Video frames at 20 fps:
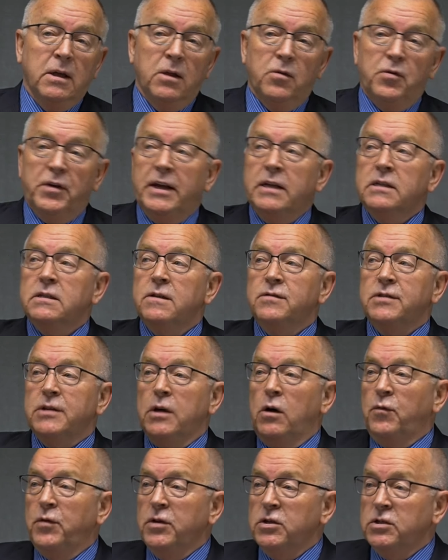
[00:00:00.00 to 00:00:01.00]
Things of
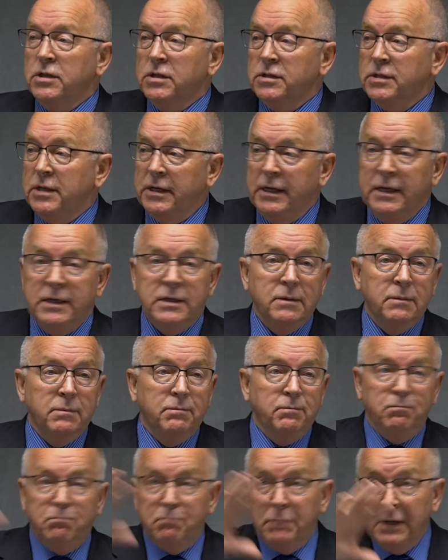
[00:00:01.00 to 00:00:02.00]
selfishness that need to
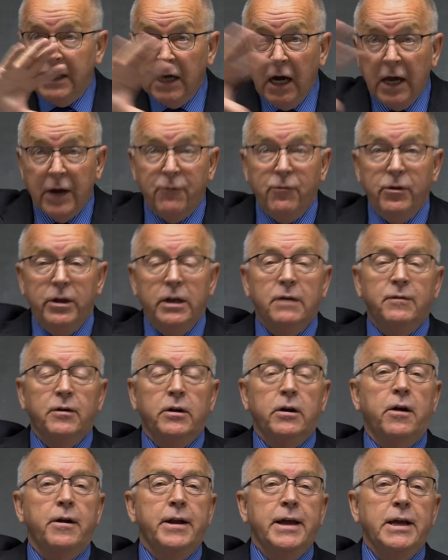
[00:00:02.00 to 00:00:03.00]
be gotten rid of
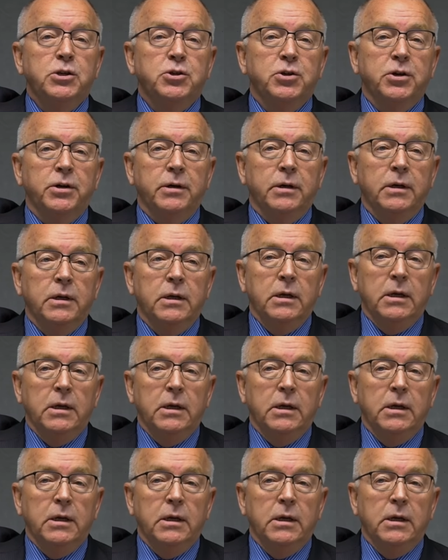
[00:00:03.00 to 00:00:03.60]
in our nature,